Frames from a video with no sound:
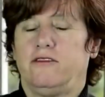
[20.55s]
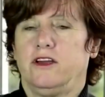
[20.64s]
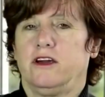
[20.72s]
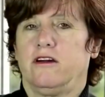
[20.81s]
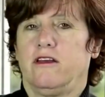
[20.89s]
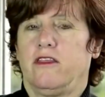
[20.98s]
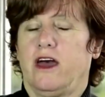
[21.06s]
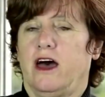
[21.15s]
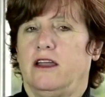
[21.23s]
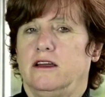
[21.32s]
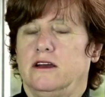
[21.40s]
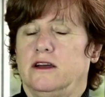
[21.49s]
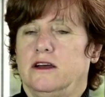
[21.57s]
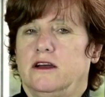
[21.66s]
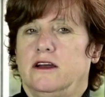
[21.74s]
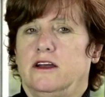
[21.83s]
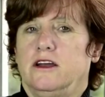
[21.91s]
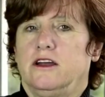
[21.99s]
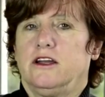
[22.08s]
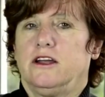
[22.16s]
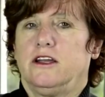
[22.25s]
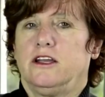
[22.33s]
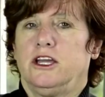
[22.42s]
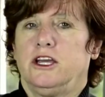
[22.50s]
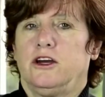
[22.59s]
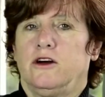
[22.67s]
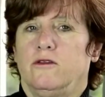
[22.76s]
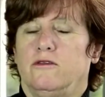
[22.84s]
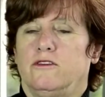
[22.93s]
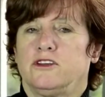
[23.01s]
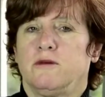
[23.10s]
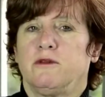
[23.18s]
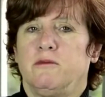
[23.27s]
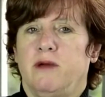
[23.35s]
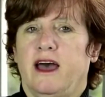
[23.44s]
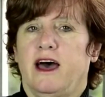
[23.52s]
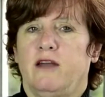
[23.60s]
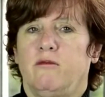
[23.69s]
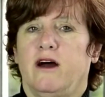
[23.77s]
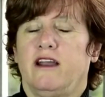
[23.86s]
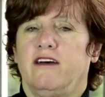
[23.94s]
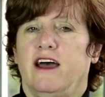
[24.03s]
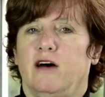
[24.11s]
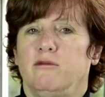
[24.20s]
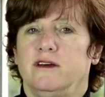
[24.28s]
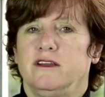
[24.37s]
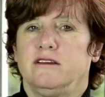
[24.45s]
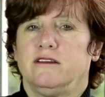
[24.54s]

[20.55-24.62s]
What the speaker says: fear that, you know, something bad might have happened.